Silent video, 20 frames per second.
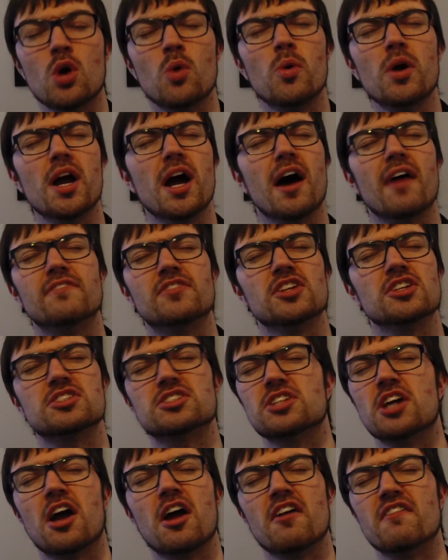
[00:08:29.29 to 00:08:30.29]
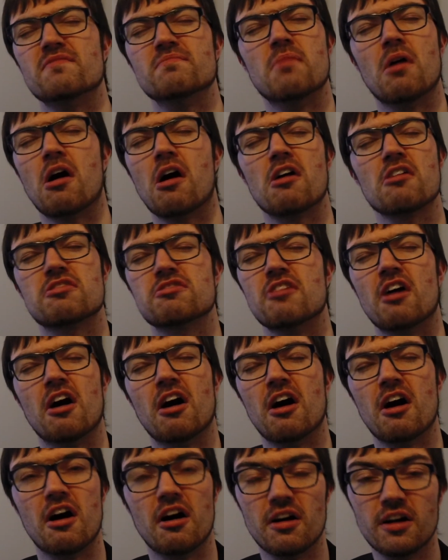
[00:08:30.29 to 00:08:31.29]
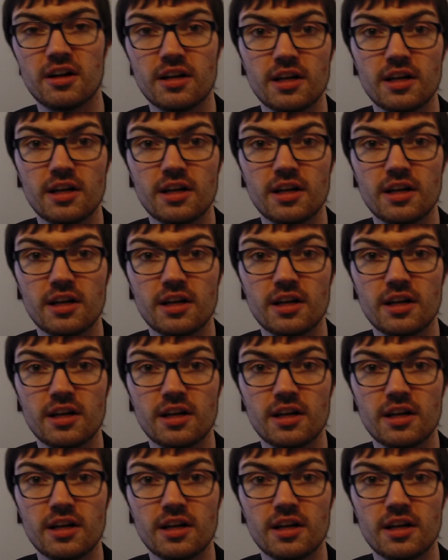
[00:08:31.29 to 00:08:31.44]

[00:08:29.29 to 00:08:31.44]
"We have to save Martha."